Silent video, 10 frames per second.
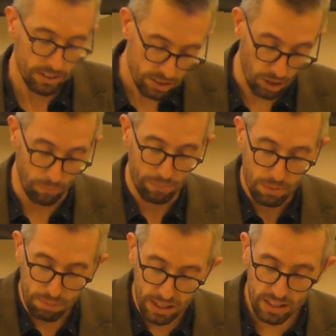So
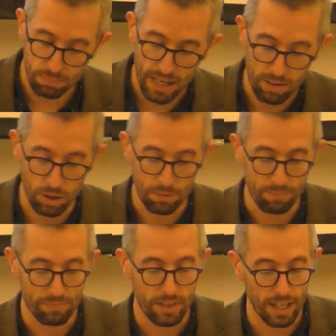political power
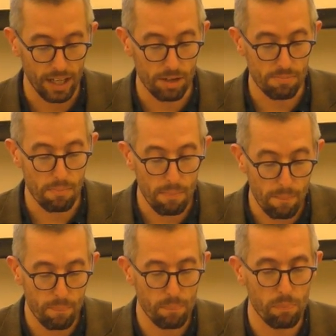um,
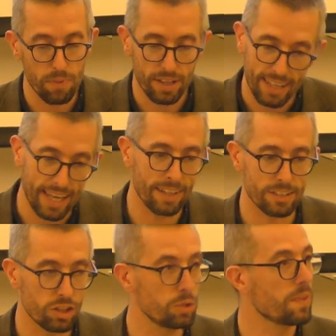
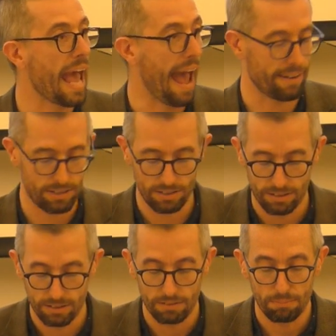can't do that,
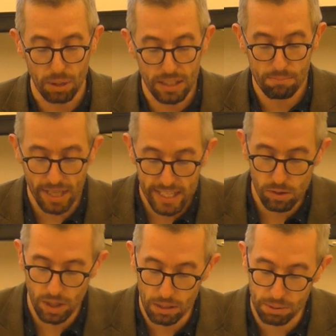but it might
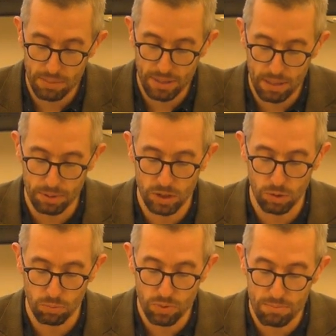credibly be able
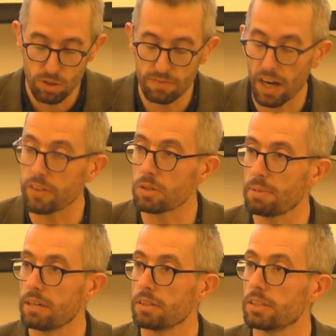to remove other
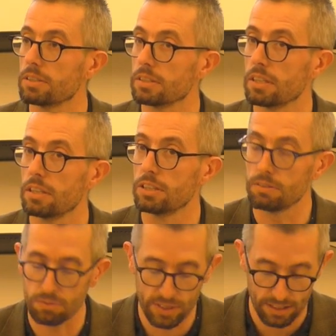barriers
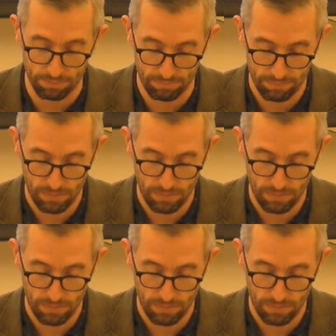to freedom.